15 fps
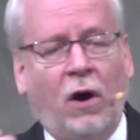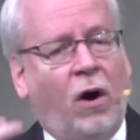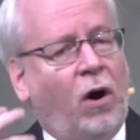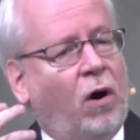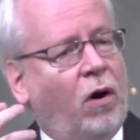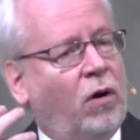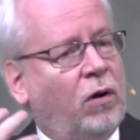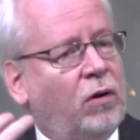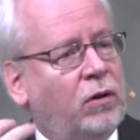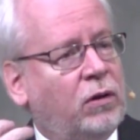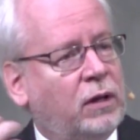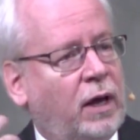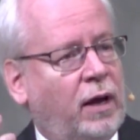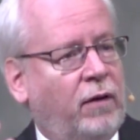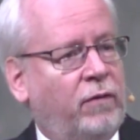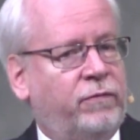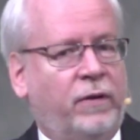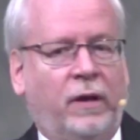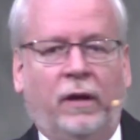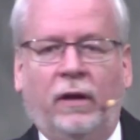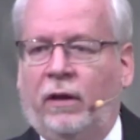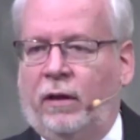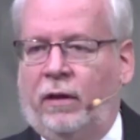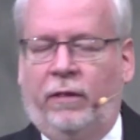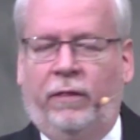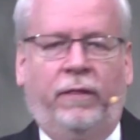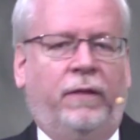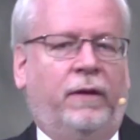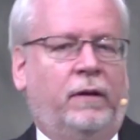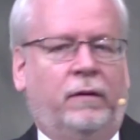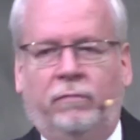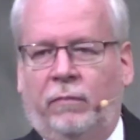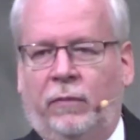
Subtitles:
all of the